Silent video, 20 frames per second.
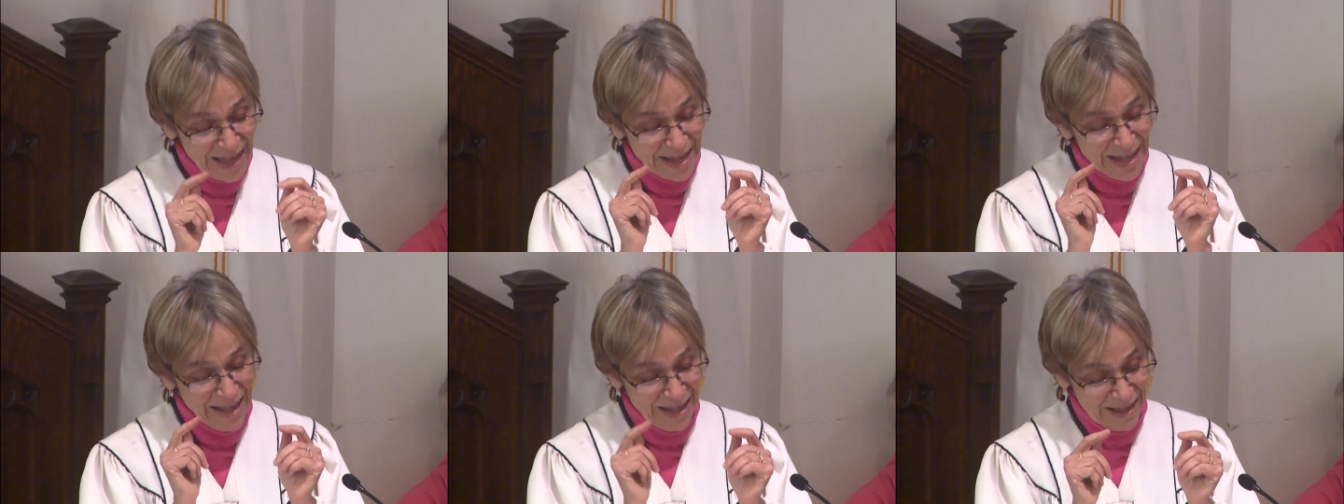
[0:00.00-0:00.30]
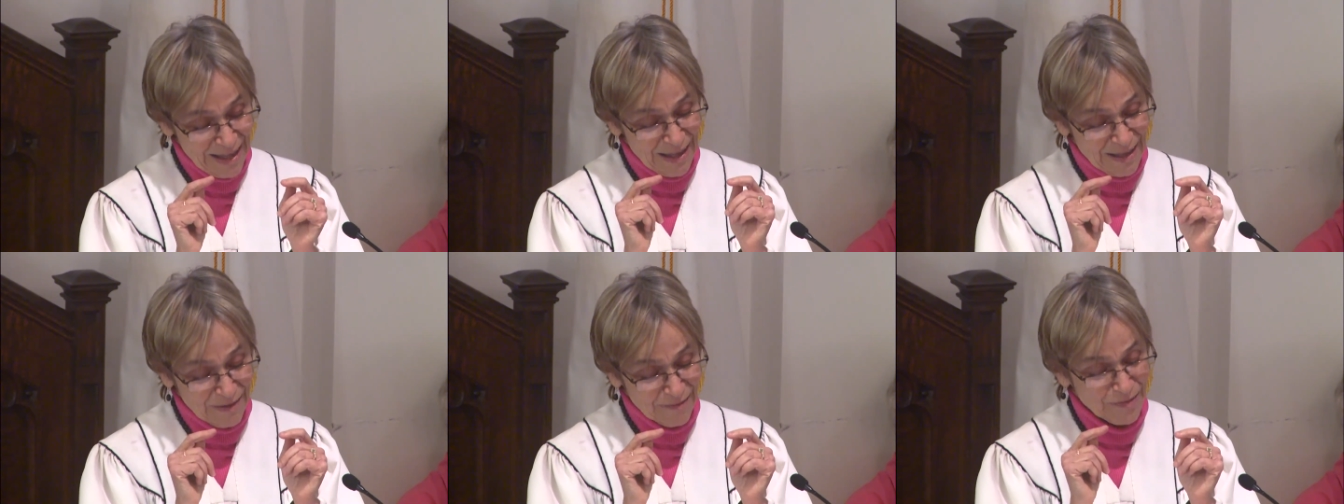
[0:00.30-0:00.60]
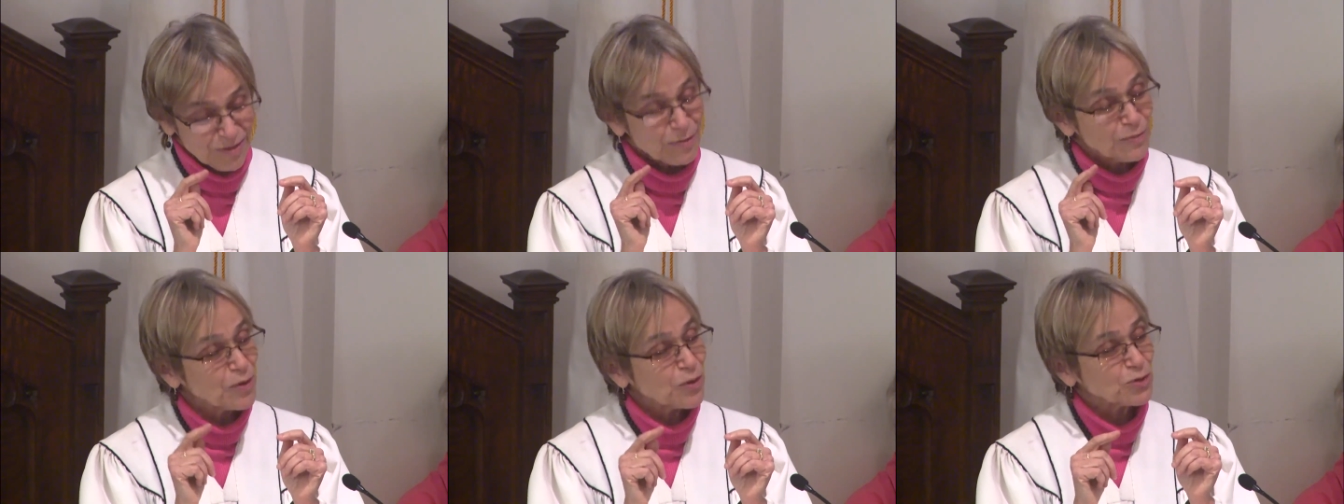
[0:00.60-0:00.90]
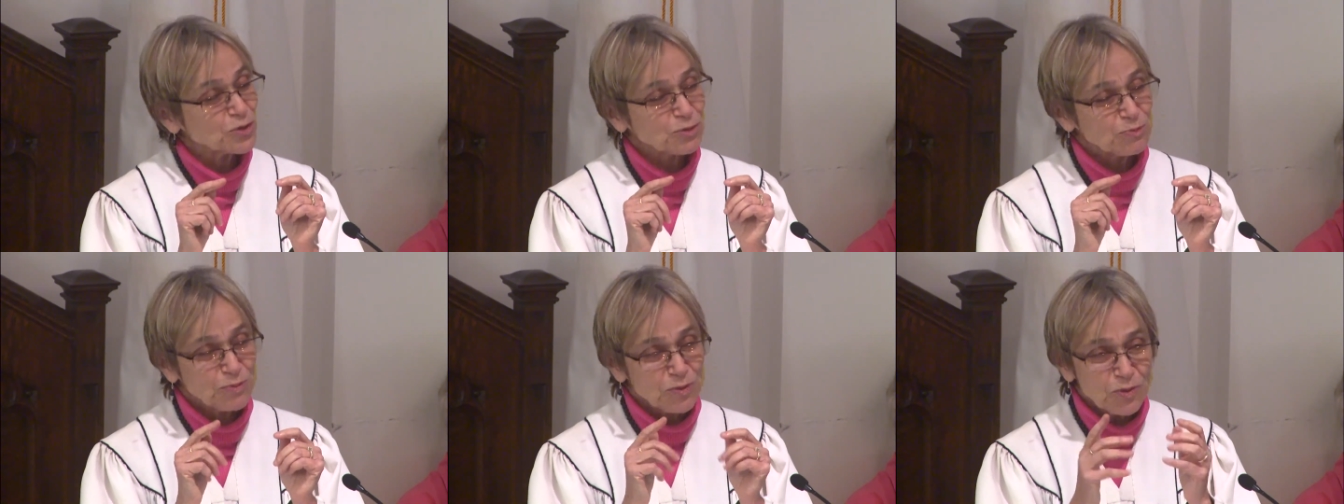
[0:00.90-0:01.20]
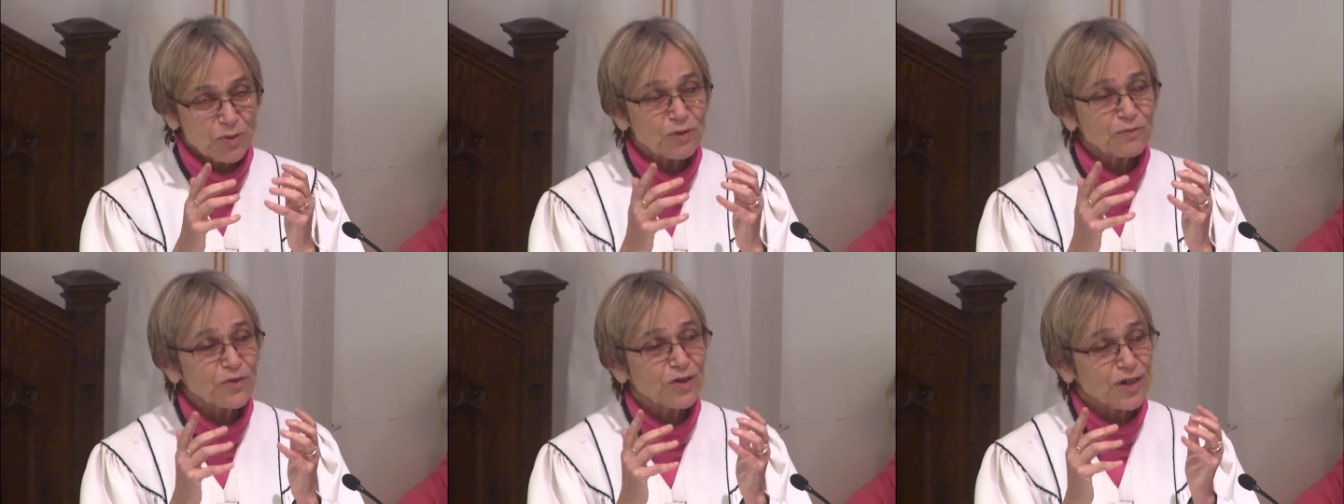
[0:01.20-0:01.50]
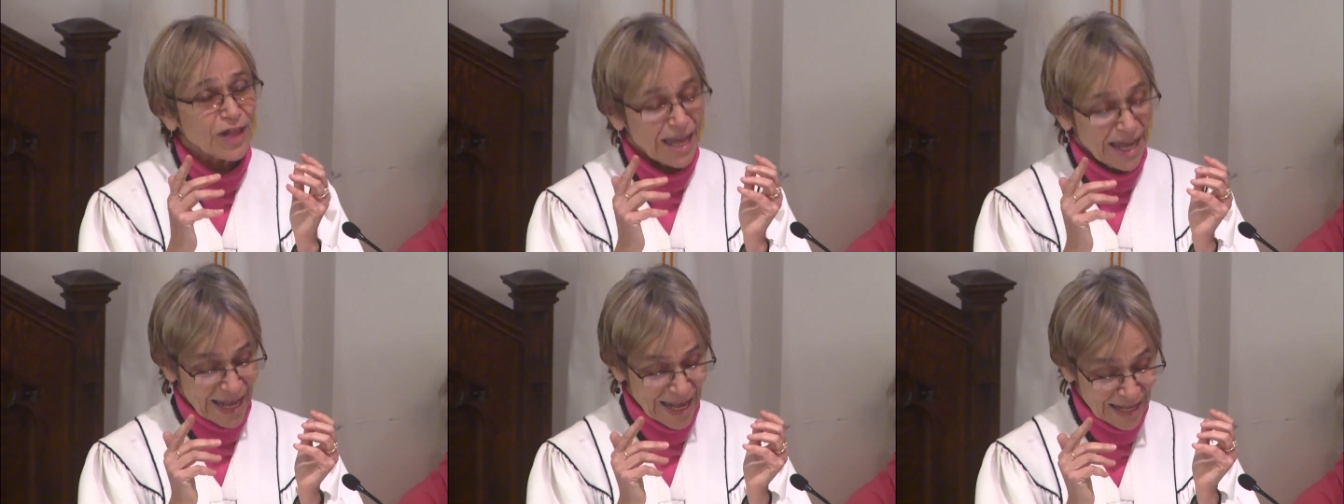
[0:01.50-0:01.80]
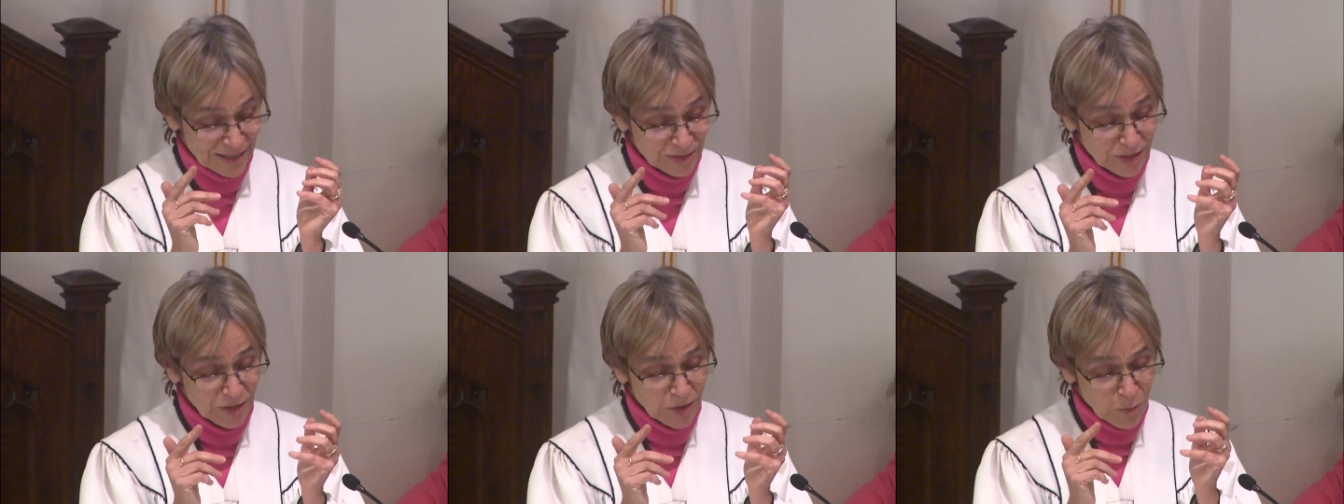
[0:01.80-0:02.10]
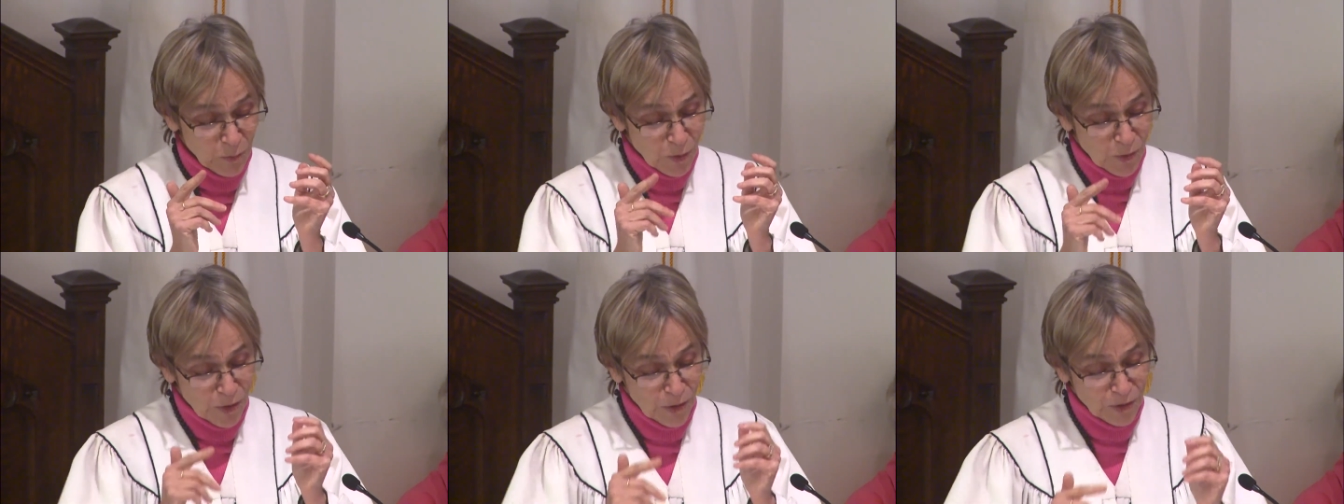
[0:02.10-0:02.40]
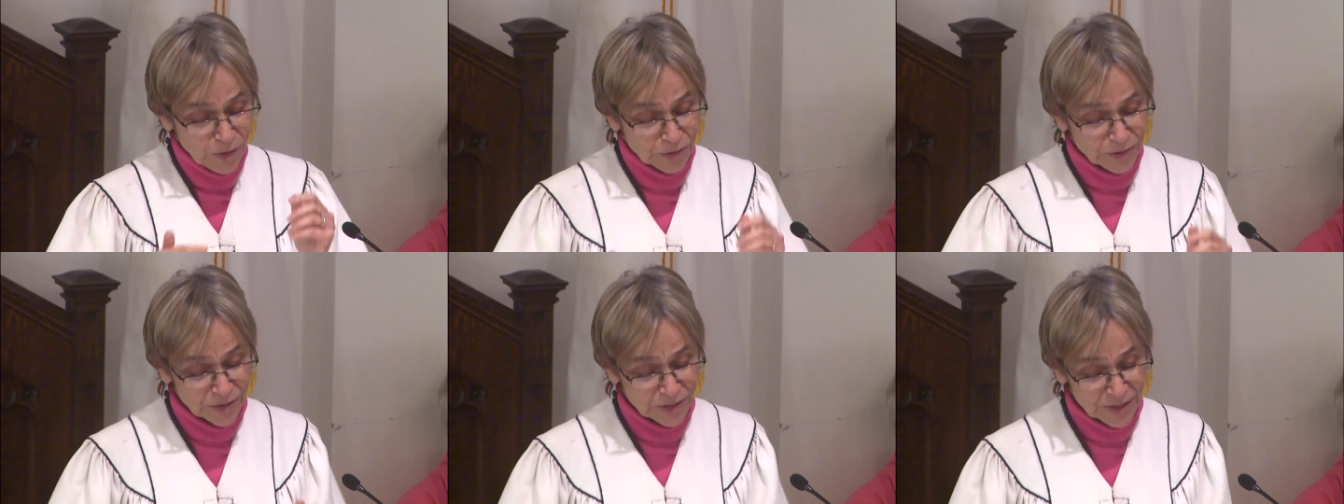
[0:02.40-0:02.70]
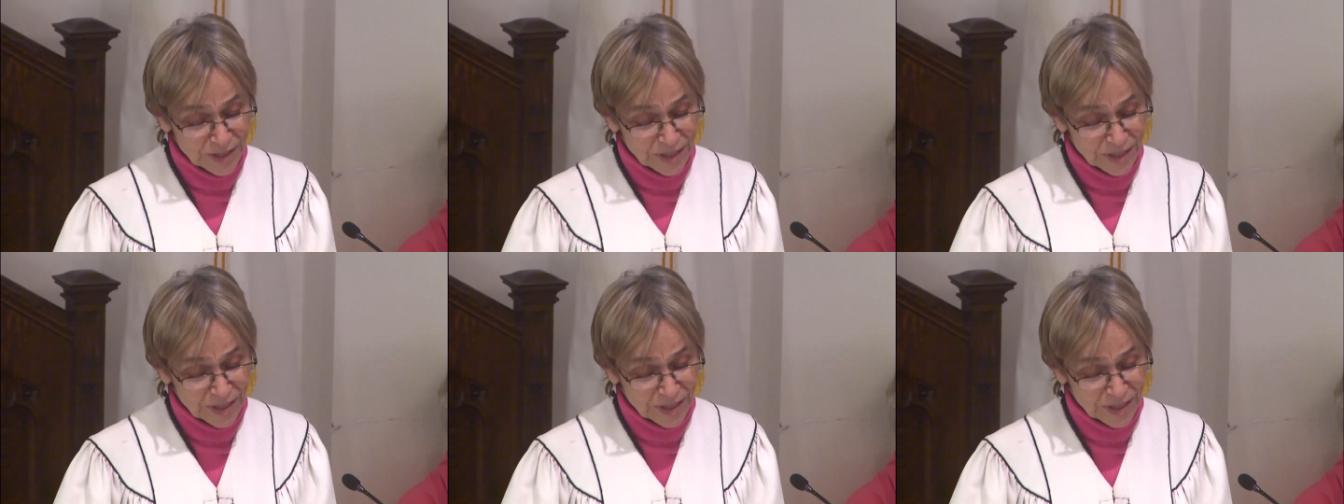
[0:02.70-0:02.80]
have the most beautiful hands in the world